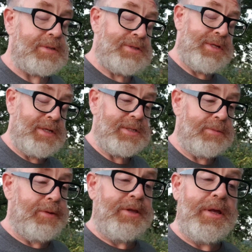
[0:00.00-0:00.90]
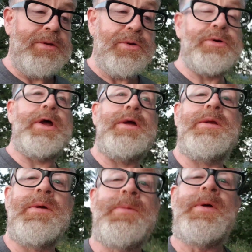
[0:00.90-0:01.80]
stationed in
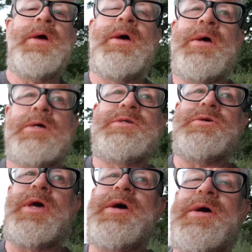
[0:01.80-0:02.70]
Ukraine, because